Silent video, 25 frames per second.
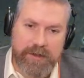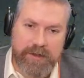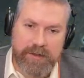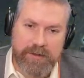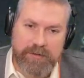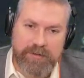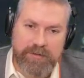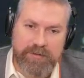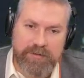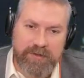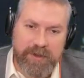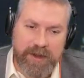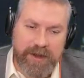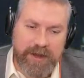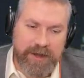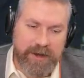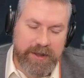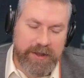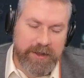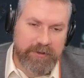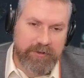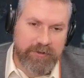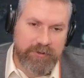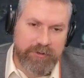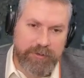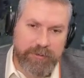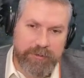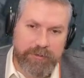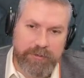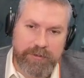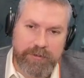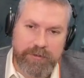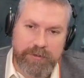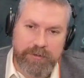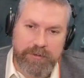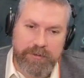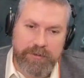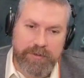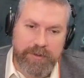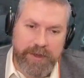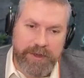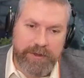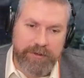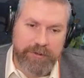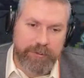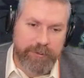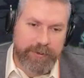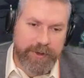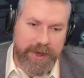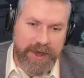sight issue, that
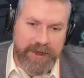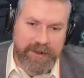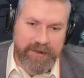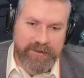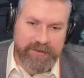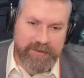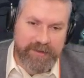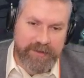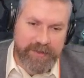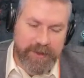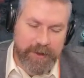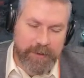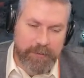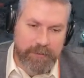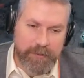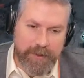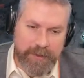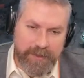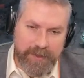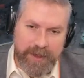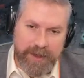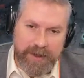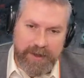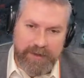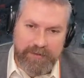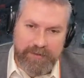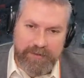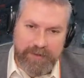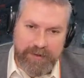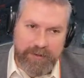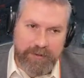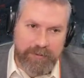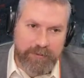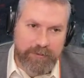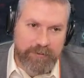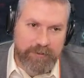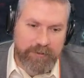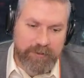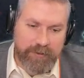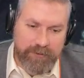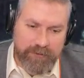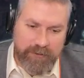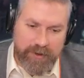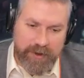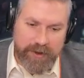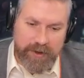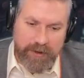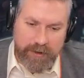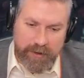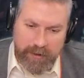you can't see them, but they can see you just fine.